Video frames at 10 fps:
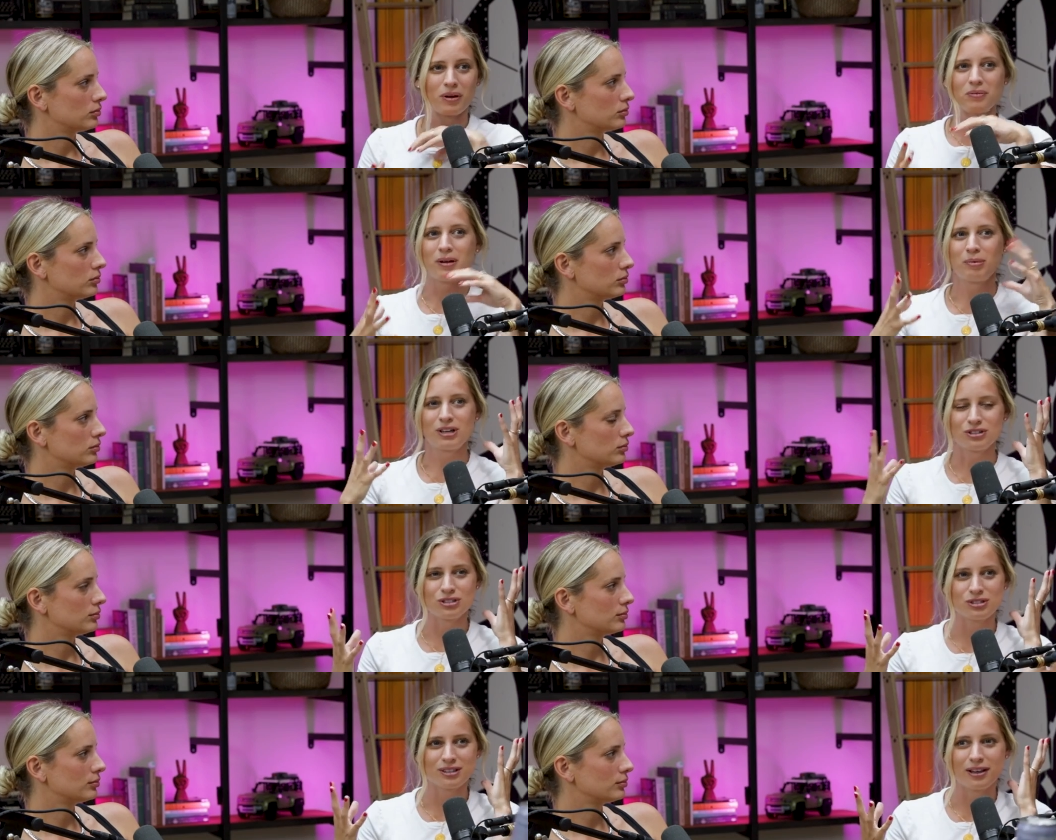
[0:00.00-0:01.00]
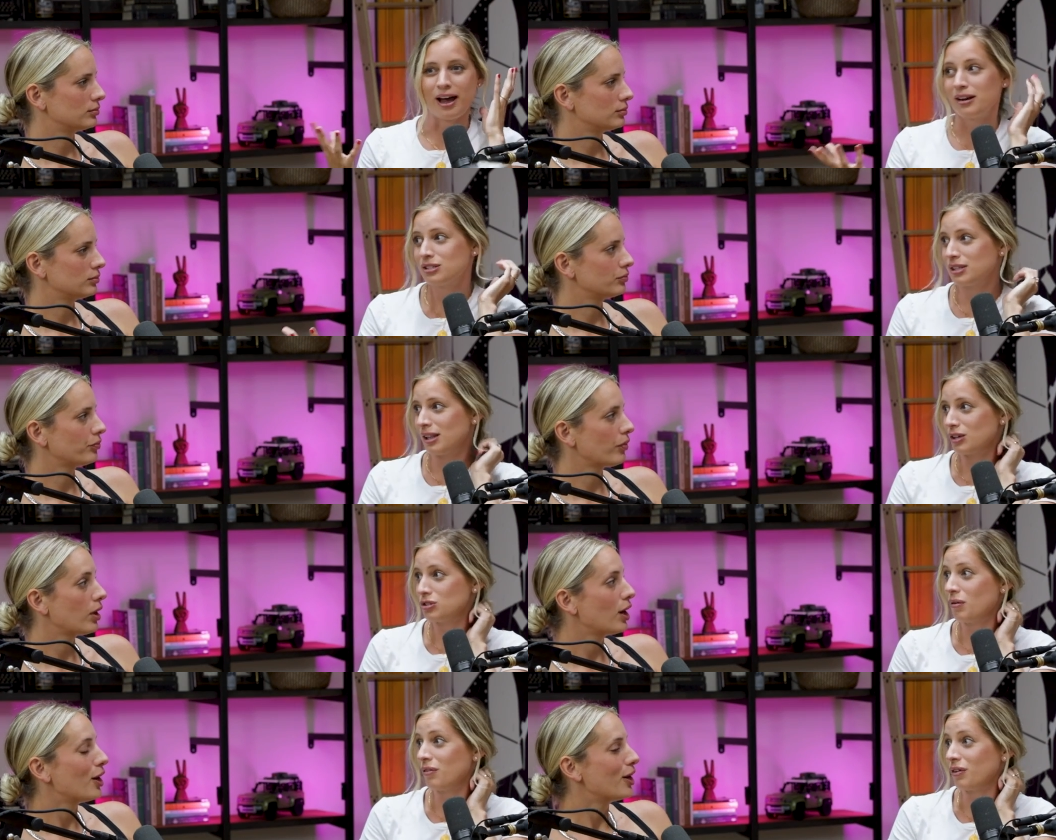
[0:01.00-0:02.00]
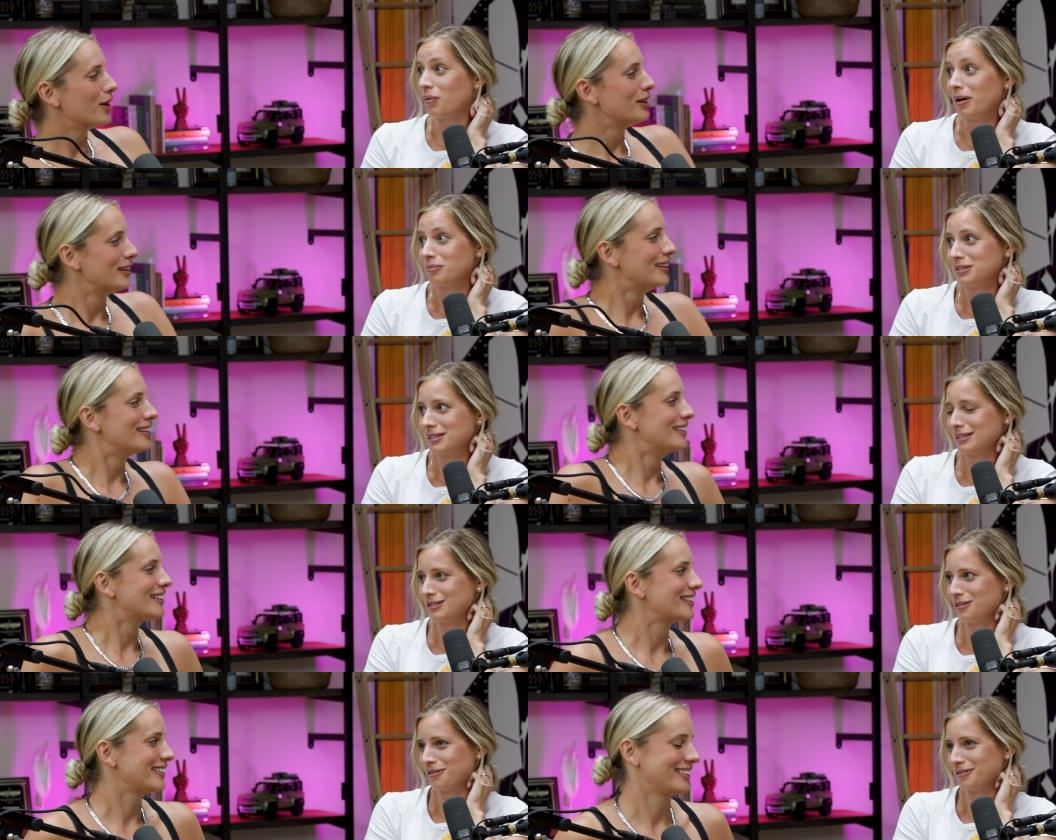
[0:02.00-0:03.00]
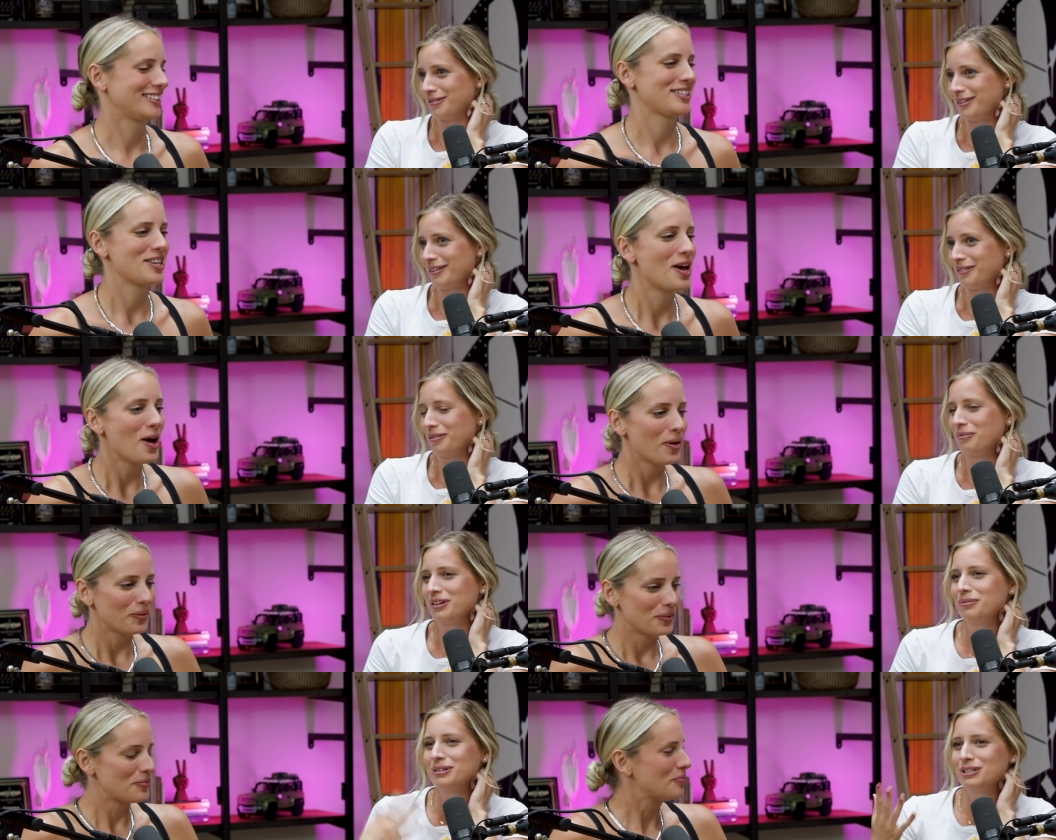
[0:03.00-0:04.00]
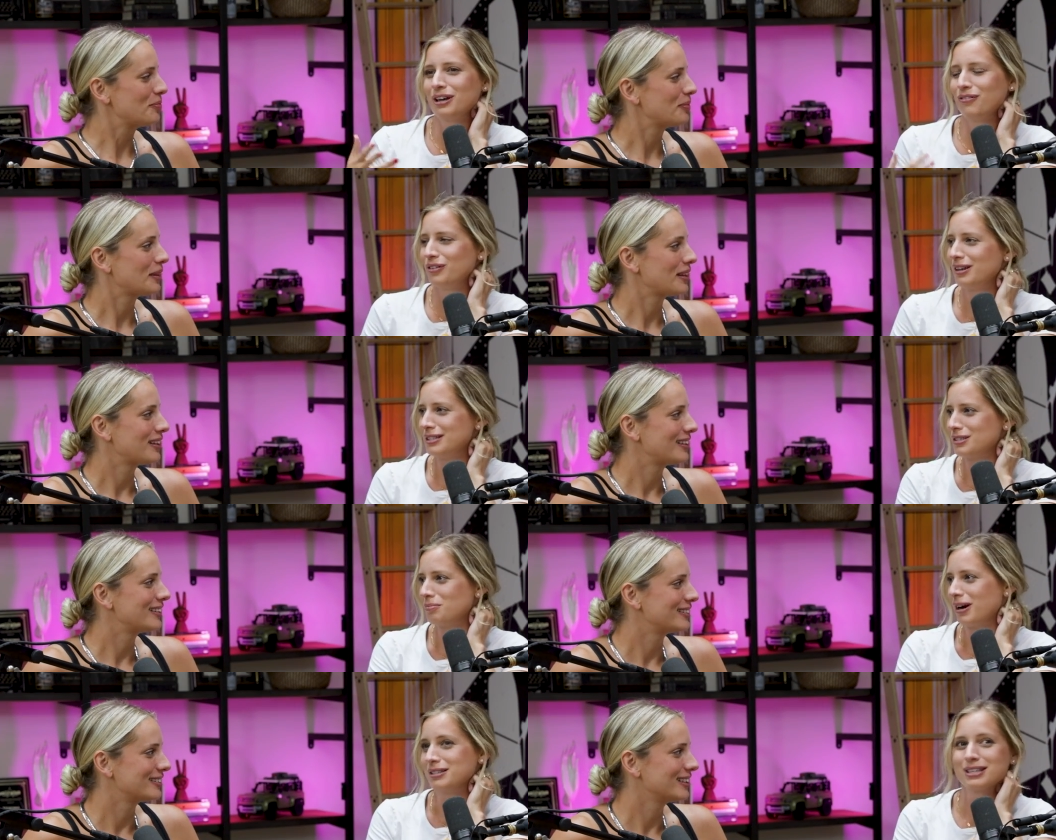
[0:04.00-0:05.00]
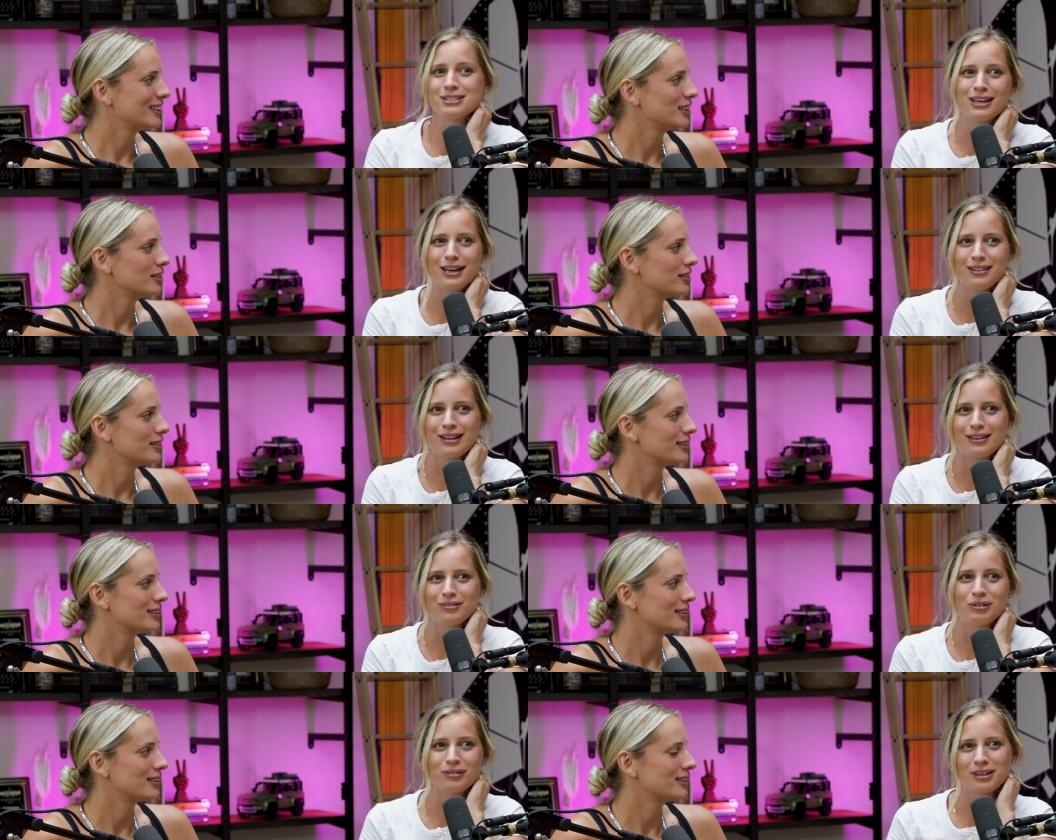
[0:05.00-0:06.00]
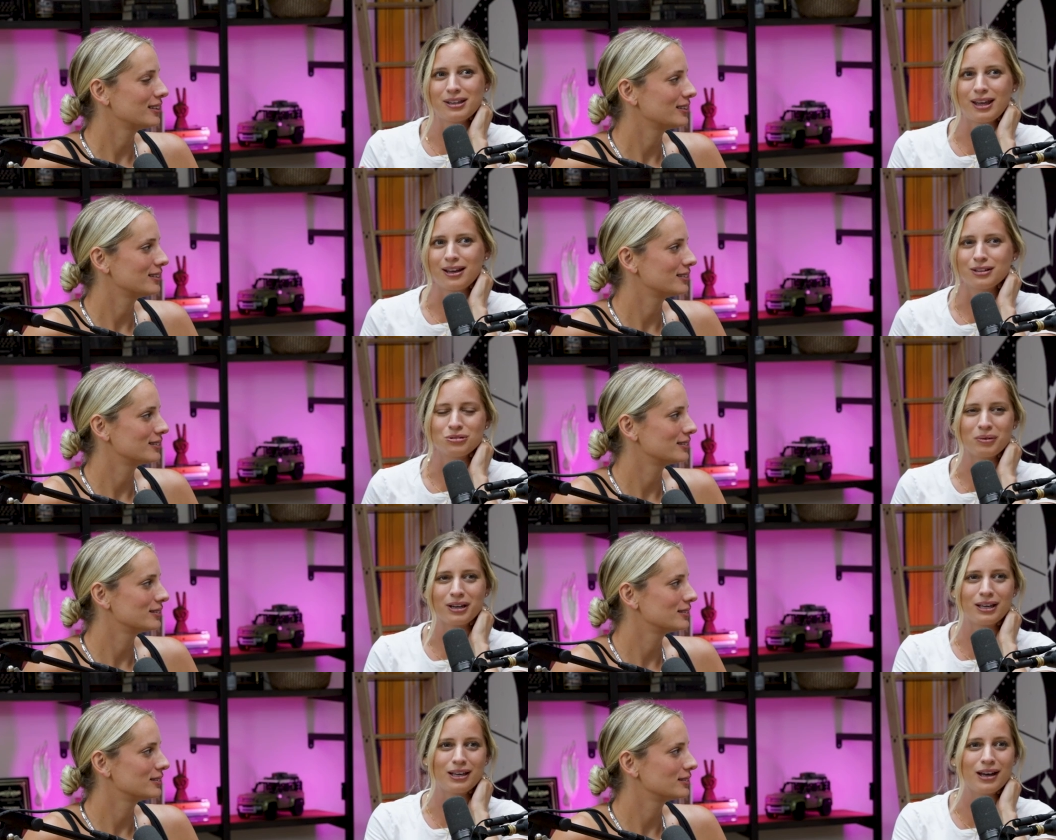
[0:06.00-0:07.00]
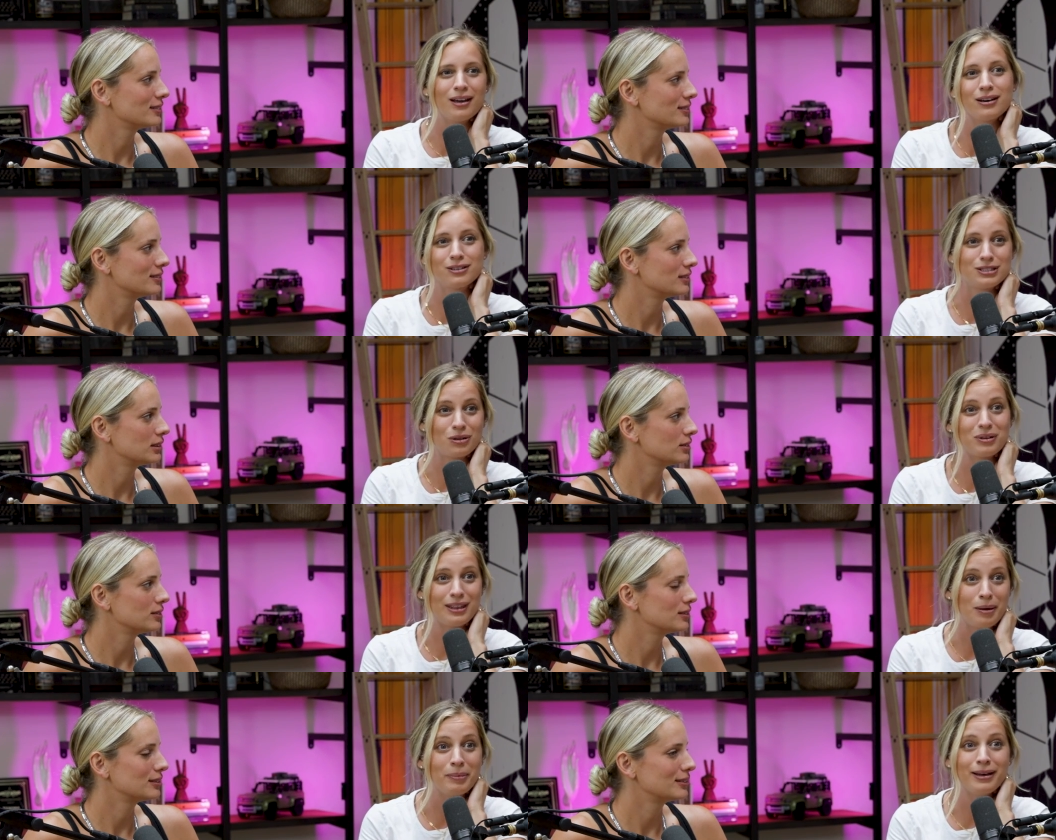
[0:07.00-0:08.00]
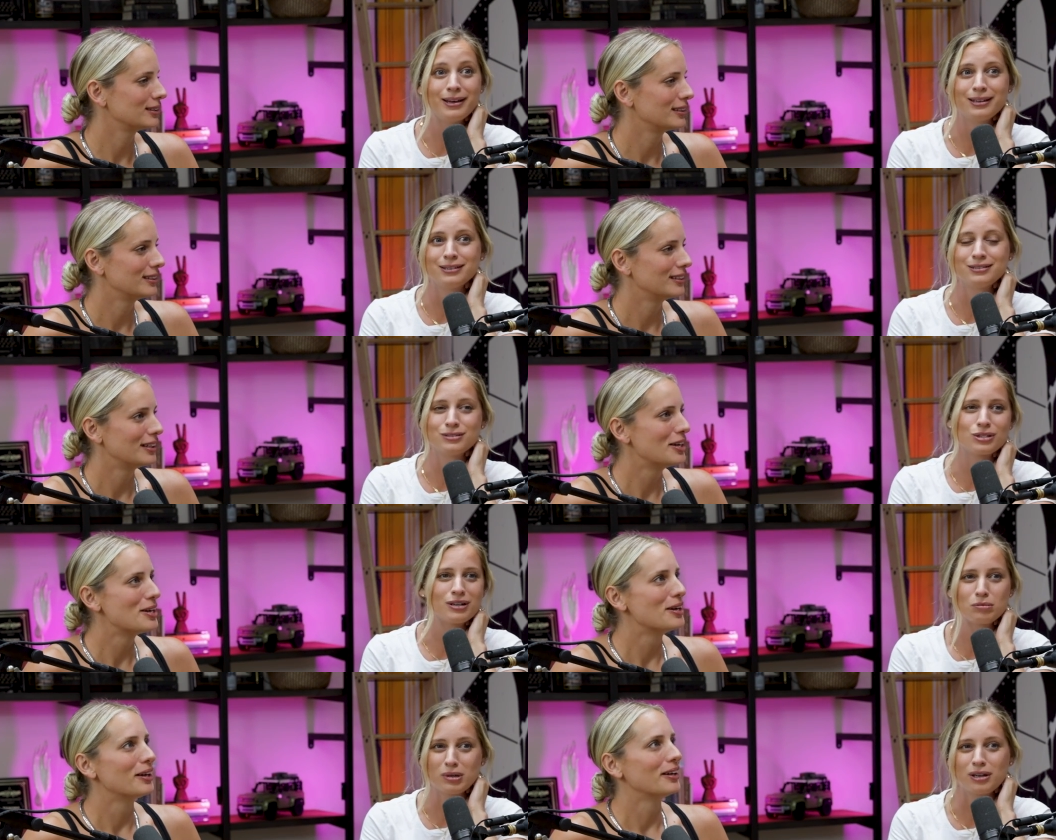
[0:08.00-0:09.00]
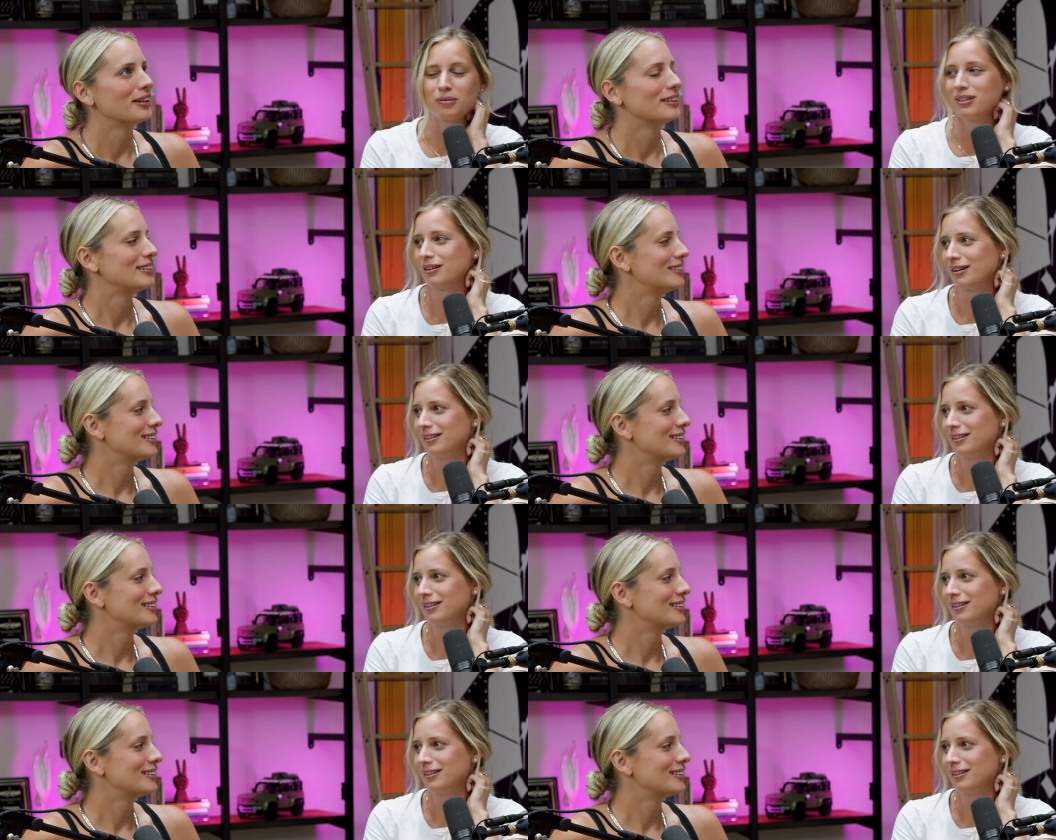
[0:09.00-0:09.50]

Speaker 1: one way but you're just honestly like so overwhelmed so we we took a few days to process it and then we really like got to working on our deal with Emma and started meeting with her